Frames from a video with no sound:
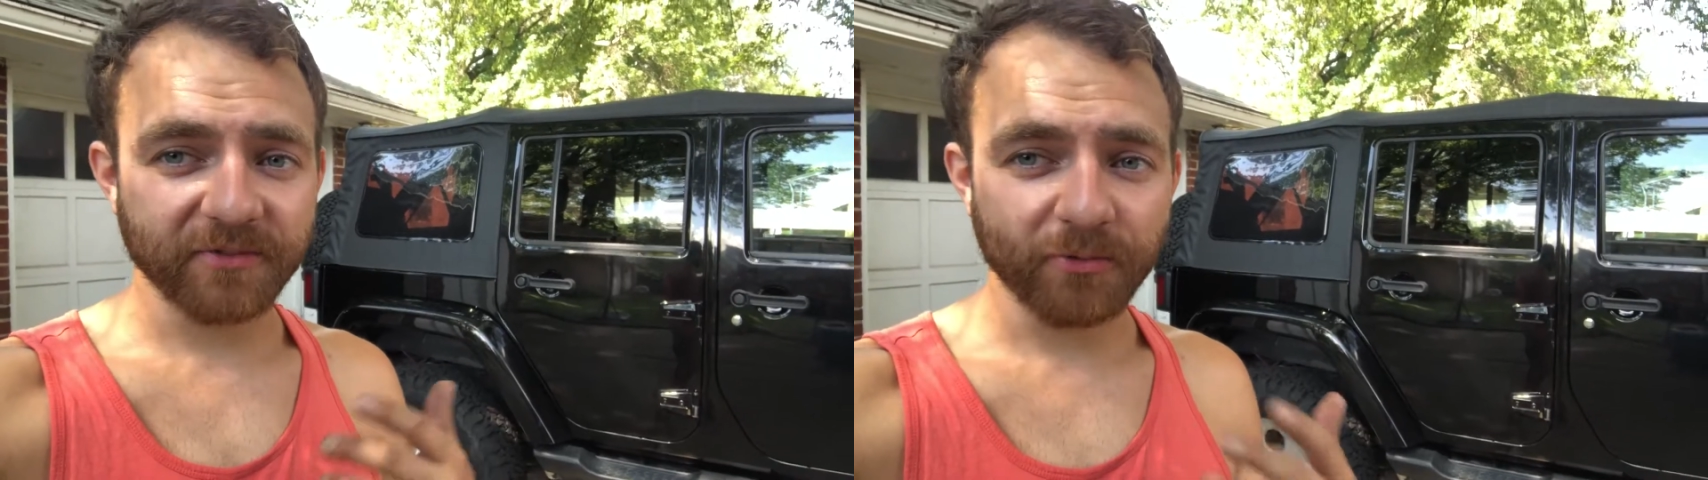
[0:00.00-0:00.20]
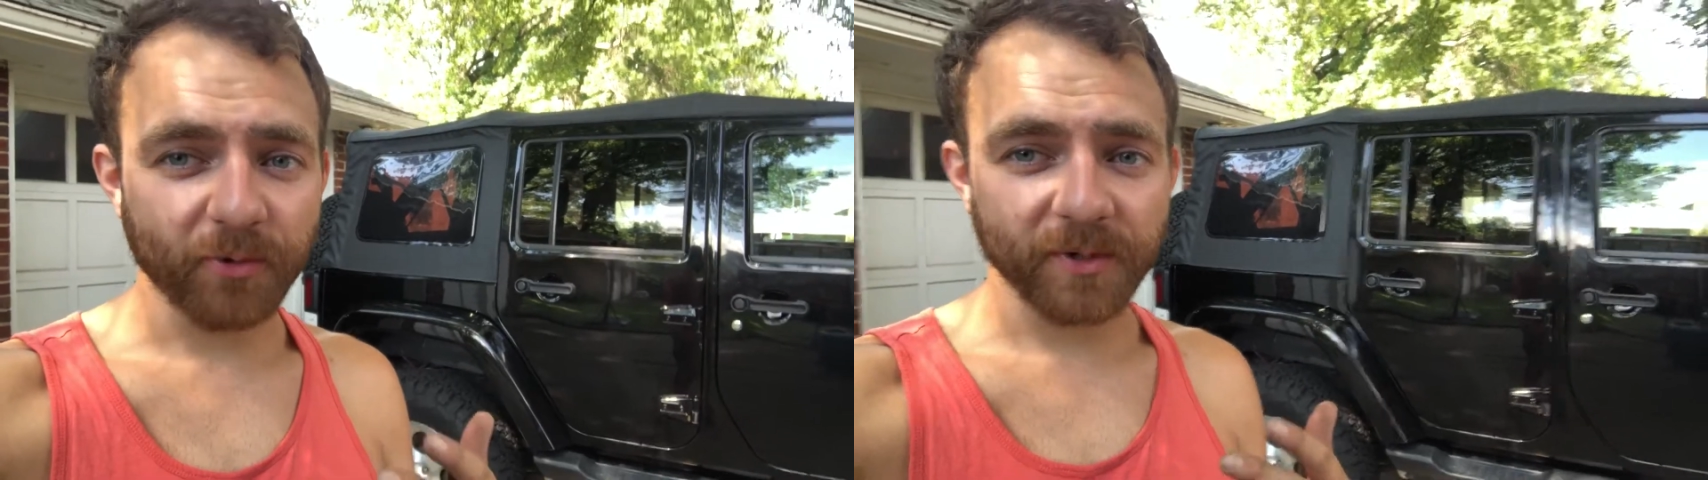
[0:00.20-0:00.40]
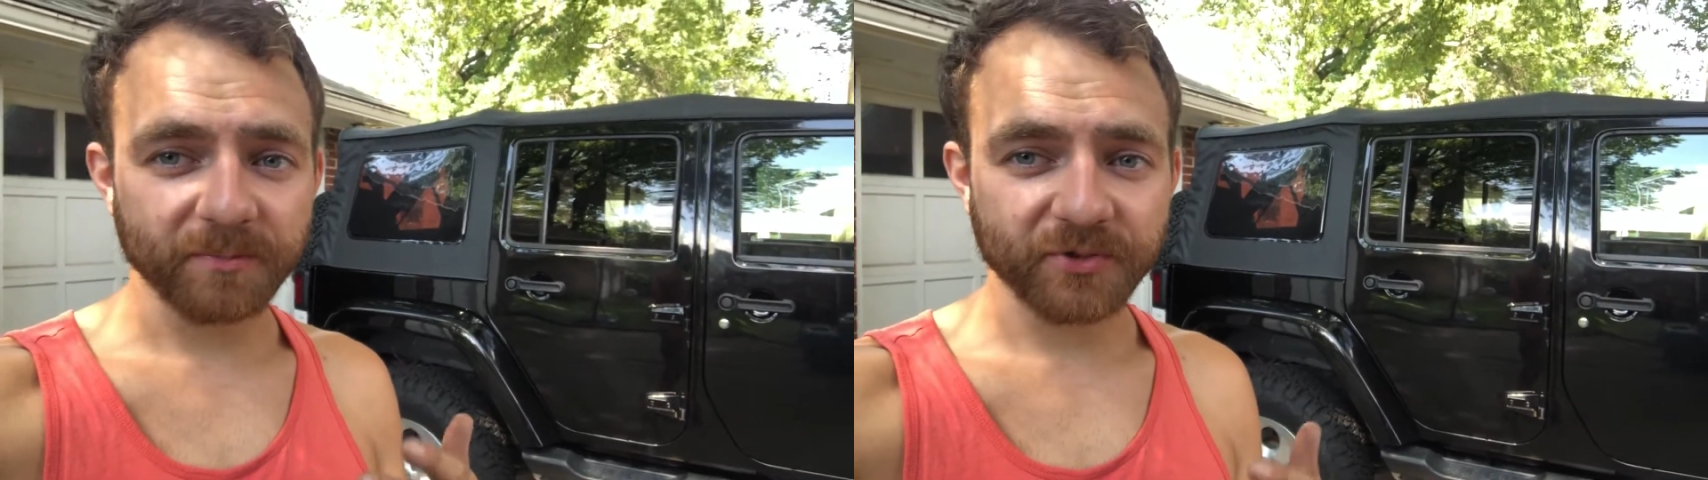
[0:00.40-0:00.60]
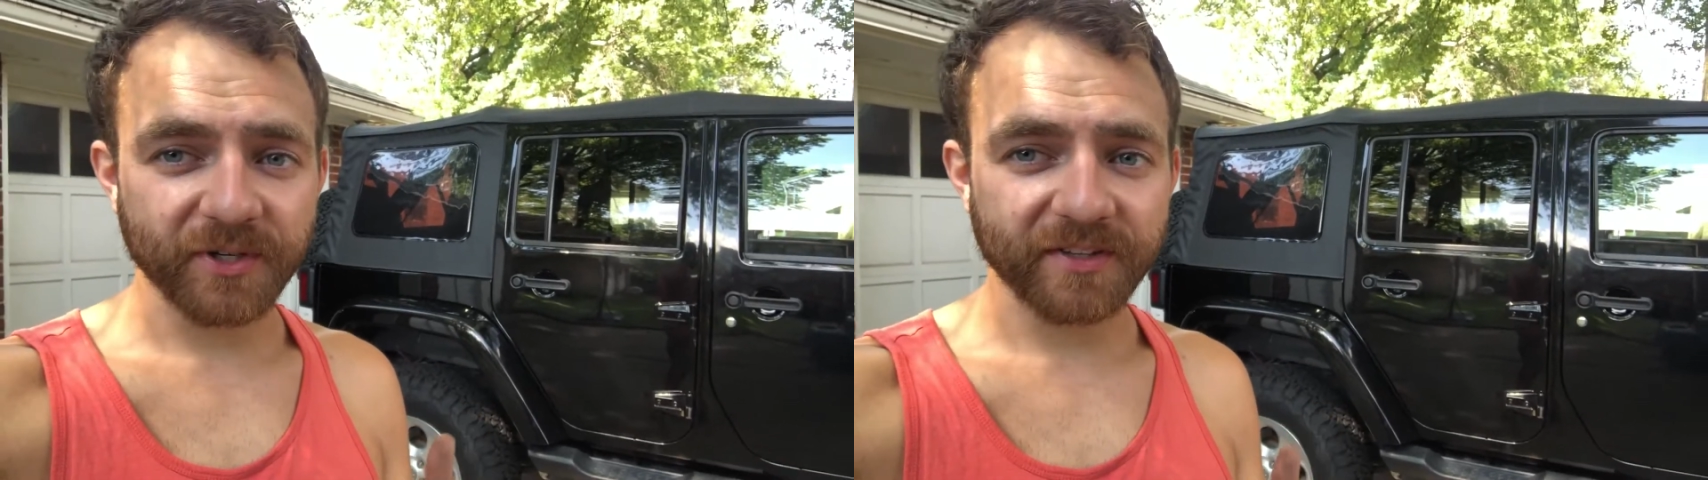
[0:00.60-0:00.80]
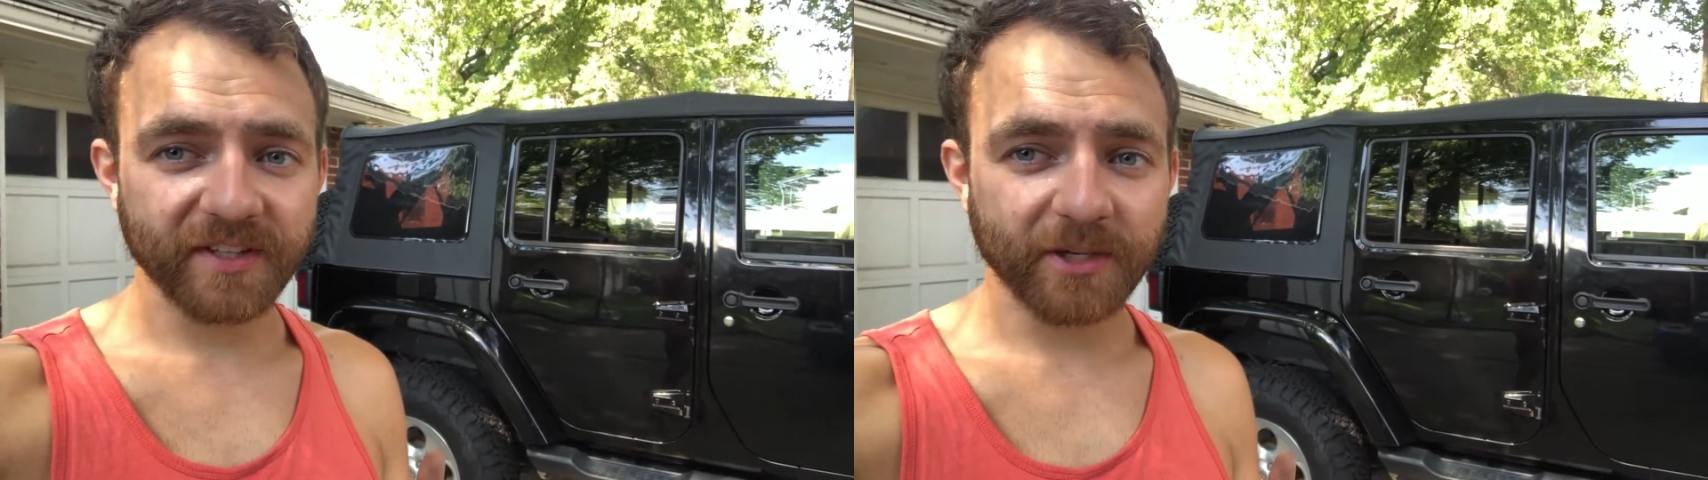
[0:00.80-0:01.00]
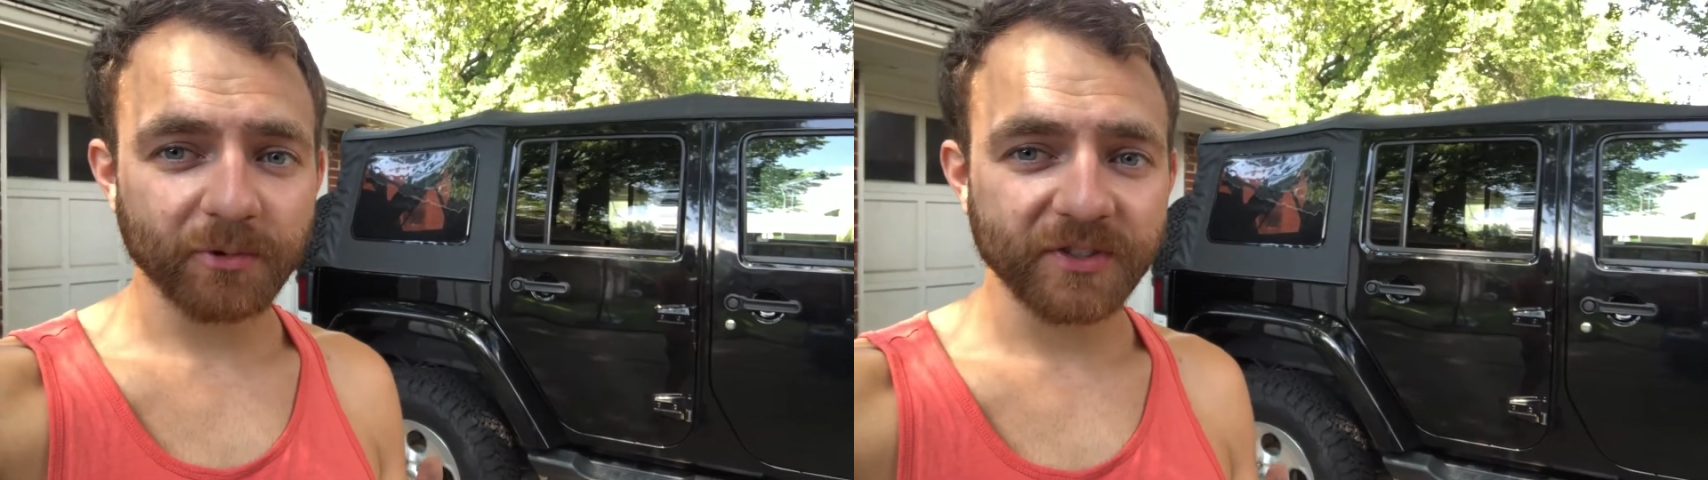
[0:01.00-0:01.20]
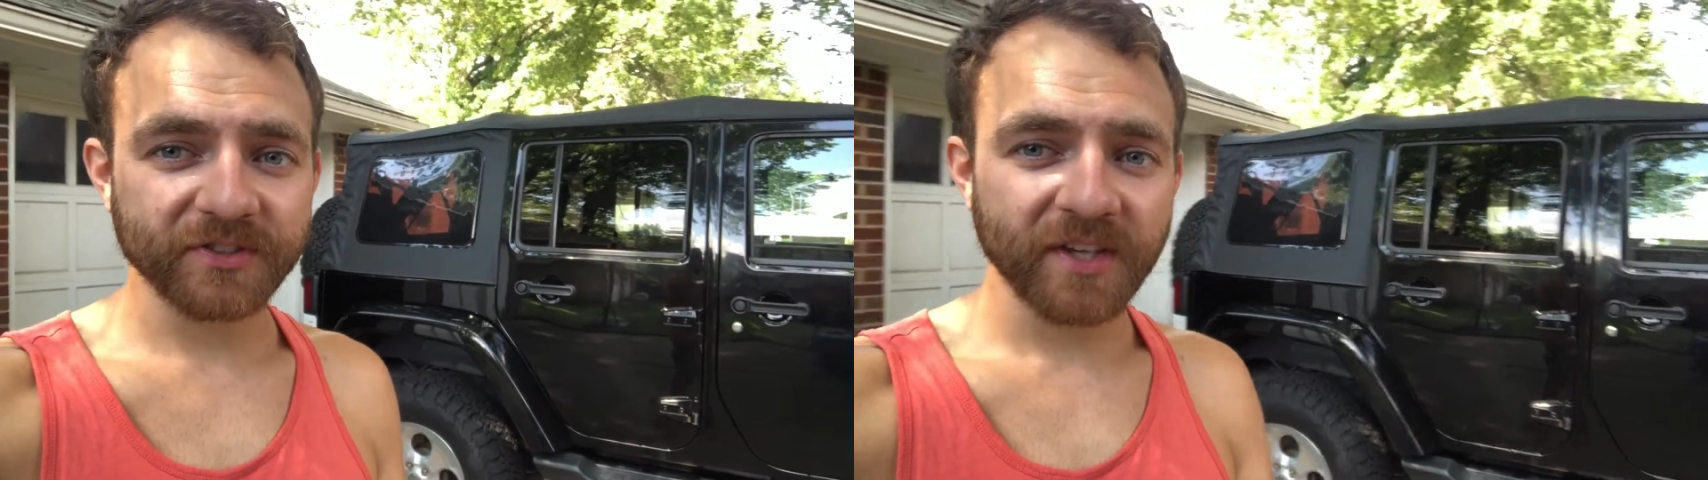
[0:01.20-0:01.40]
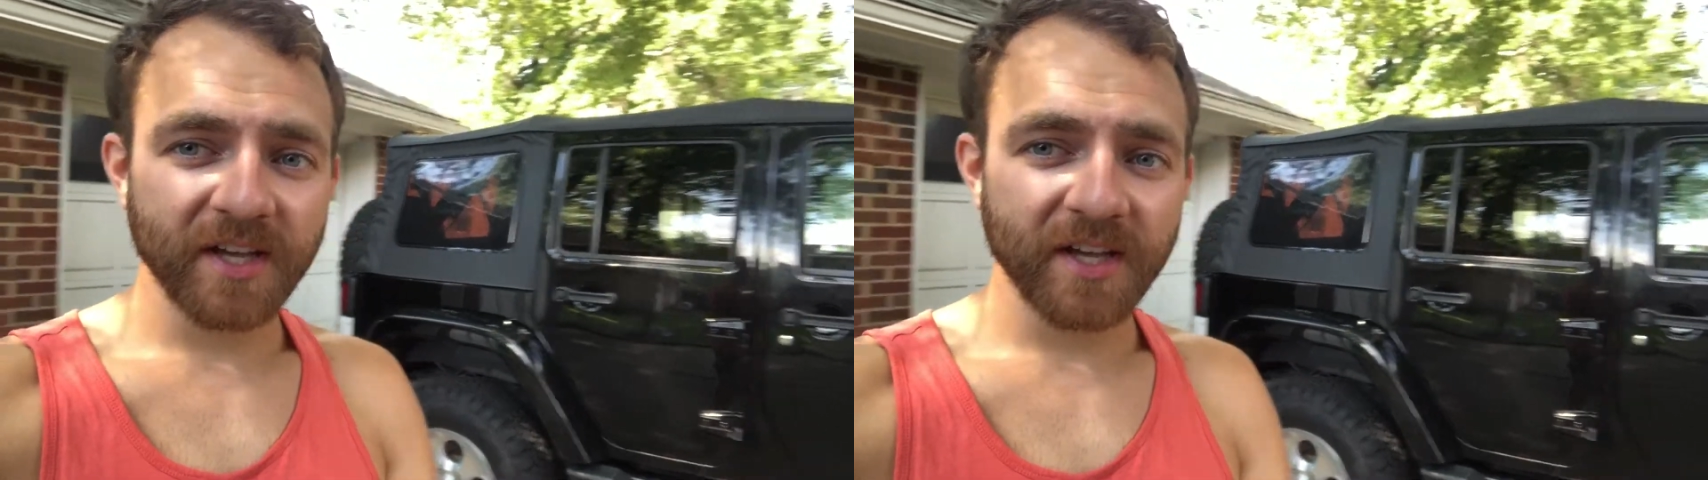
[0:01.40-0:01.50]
forums or anything was